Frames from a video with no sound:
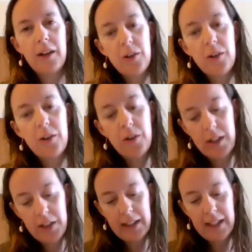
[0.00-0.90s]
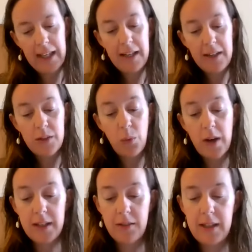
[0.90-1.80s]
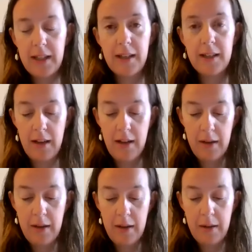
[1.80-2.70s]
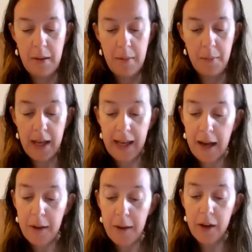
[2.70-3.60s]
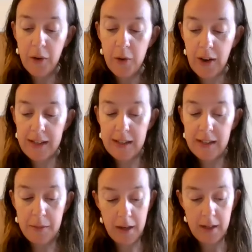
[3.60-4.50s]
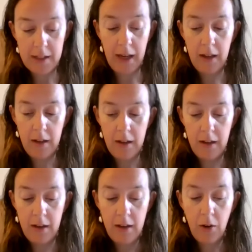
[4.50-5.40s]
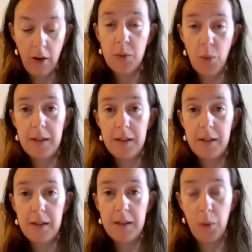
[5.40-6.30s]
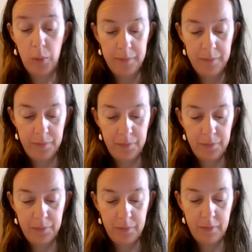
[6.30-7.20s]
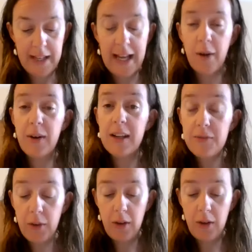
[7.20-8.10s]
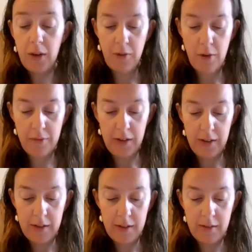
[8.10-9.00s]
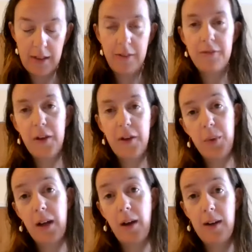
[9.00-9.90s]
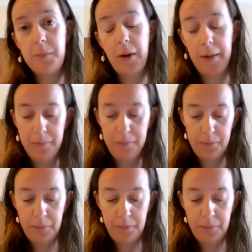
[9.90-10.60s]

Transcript: Acknowledging that he is the worst of sinners, but again by God's grace and mercy, Christ works in Paul. Now he is full of confidence and filled with the Holy Spirit.